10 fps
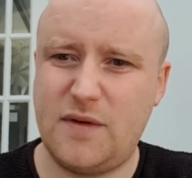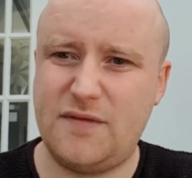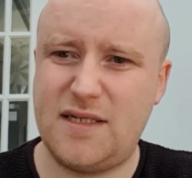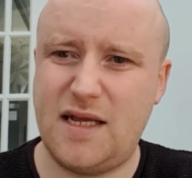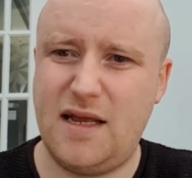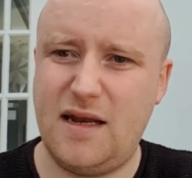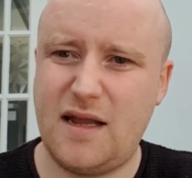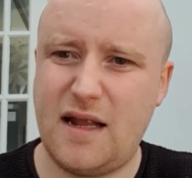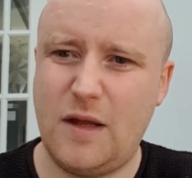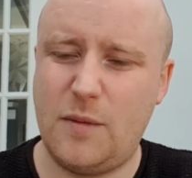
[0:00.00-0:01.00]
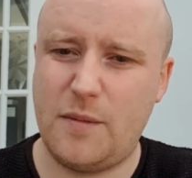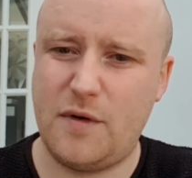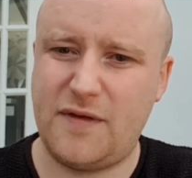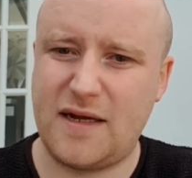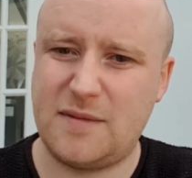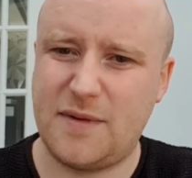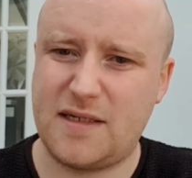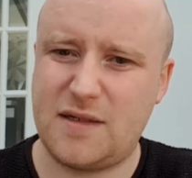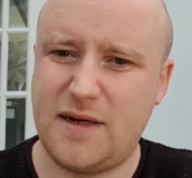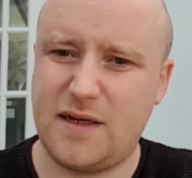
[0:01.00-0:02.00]
we've seen a little bit more
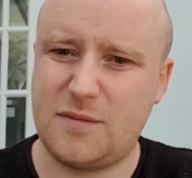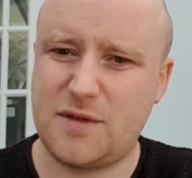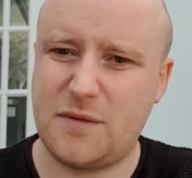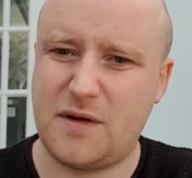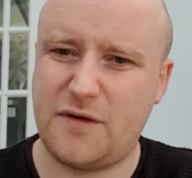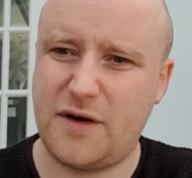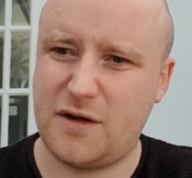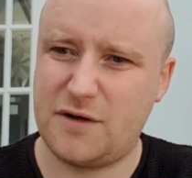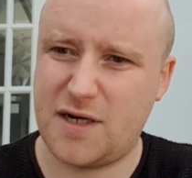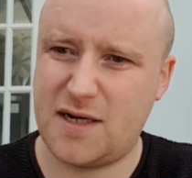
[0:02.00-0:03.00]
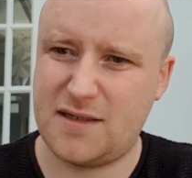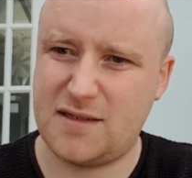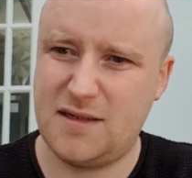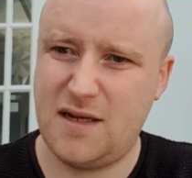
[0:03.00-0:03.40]
flexibility when it comes to offering contracts.